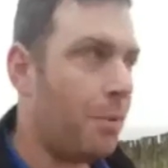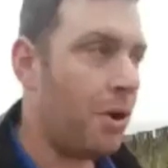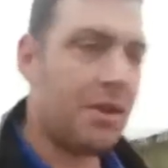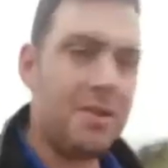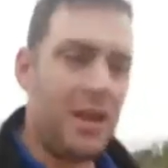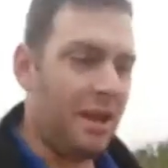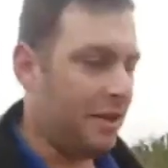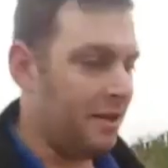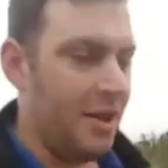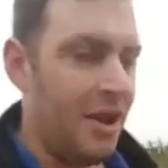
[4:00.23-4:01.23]
are
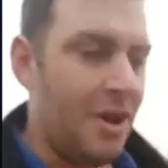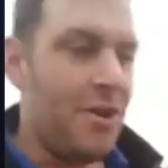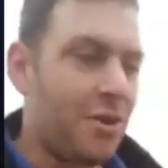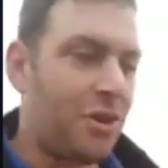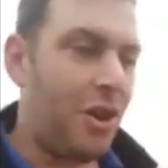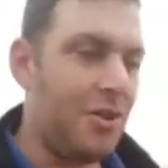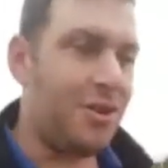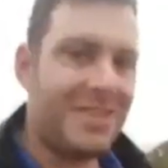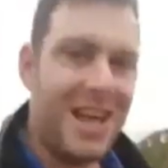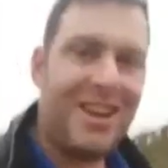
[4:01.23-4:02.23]
your closest
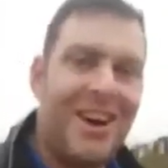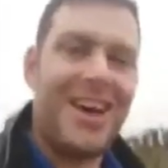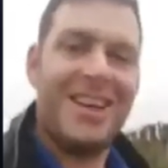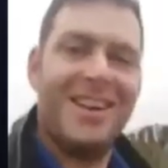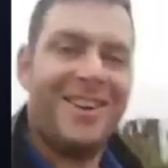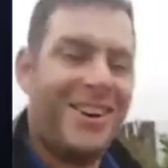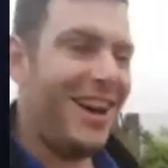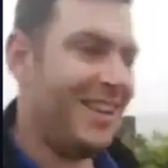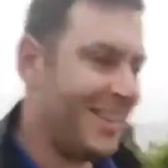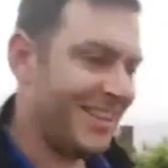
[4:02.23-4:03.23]
ally, all right?
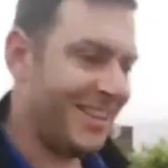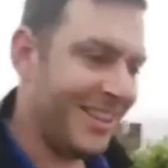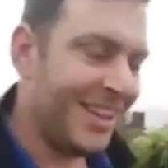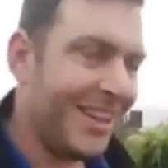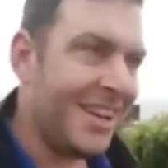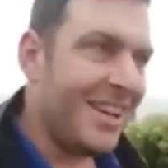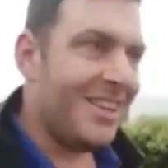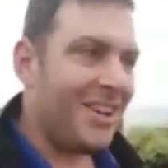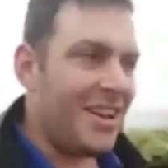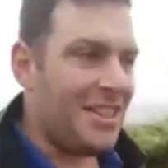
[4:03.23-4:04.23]
So in
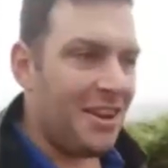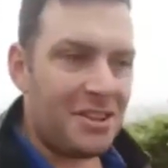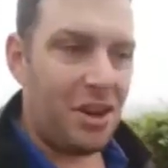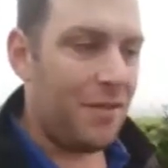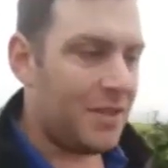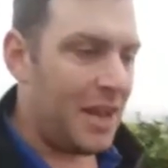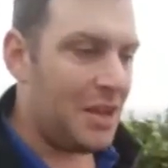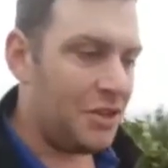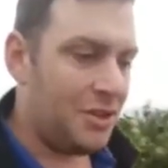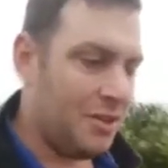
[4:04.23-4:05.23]
those
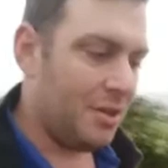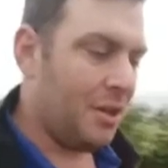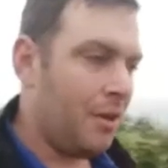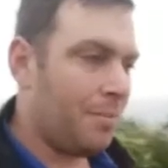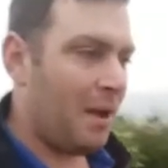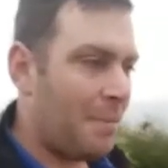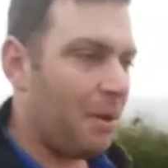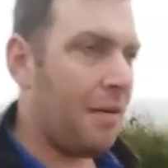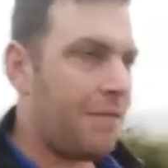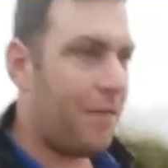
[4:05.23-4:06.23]
conversations, people are
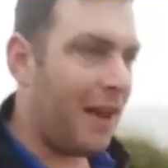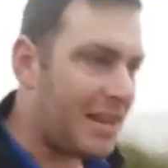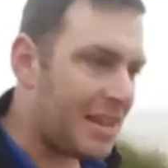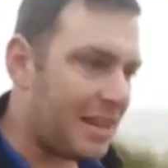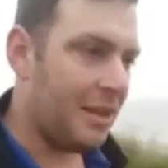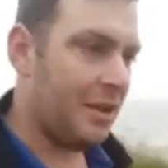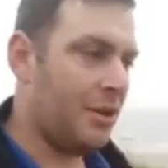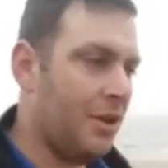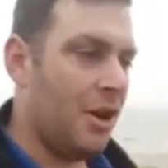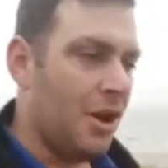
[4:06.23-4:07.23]
flooding
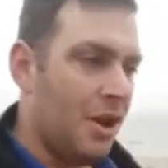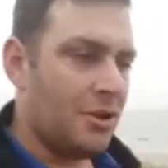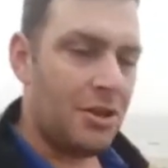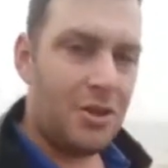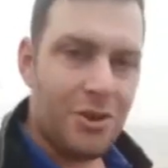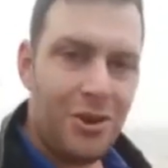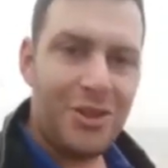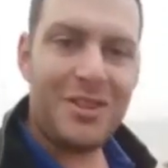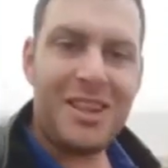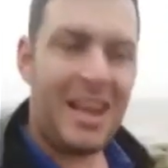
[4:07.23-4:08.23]
to the doors to get
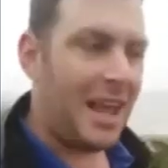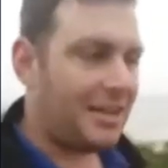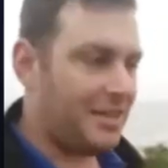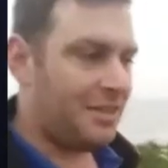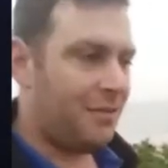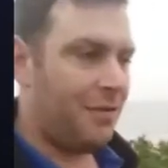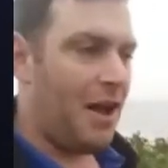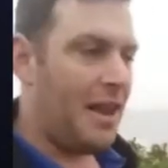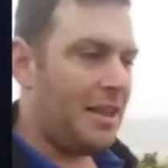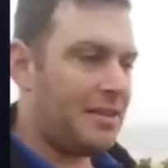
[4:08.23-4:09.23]
access to finance.
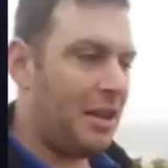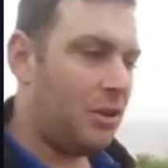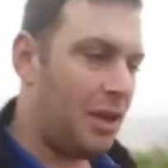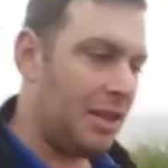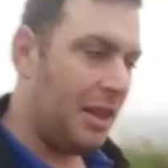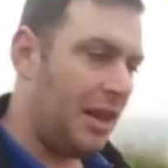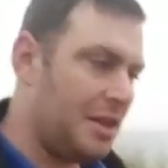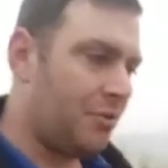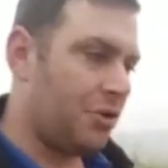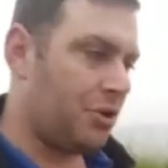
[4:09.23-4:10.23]
They're looking at the lending
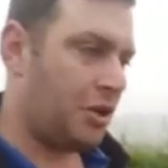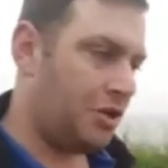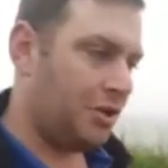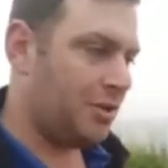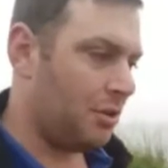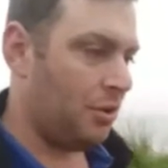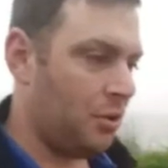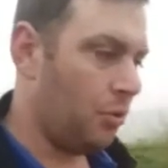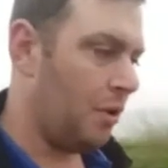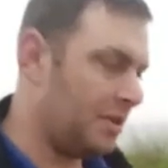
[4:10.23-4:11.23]
restrictions, and once
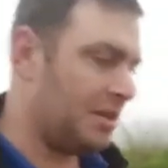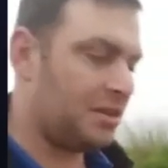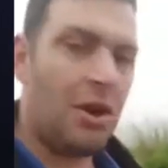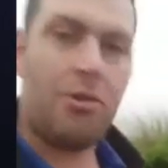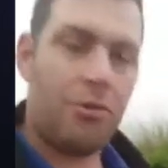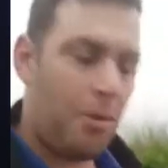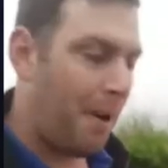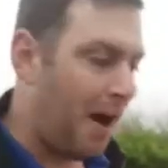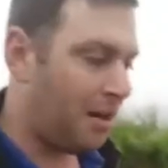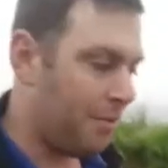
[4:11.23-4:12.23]
this goes through
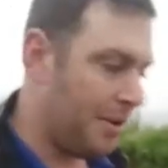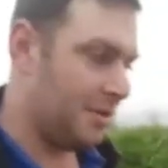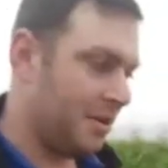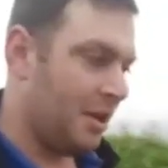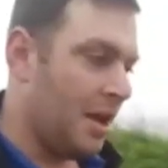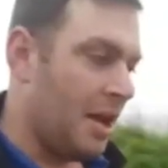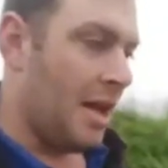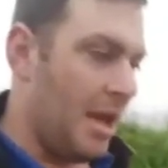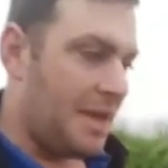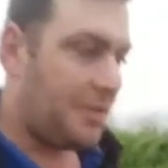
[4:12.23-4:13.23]
Parliament, it's
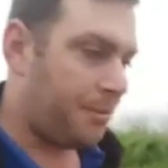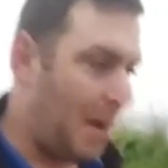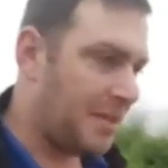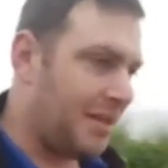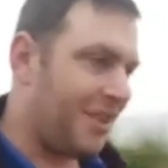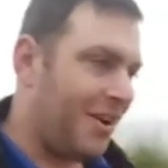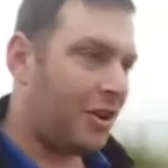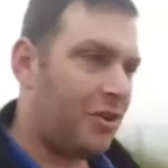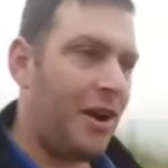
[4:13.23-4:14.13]
basically going to create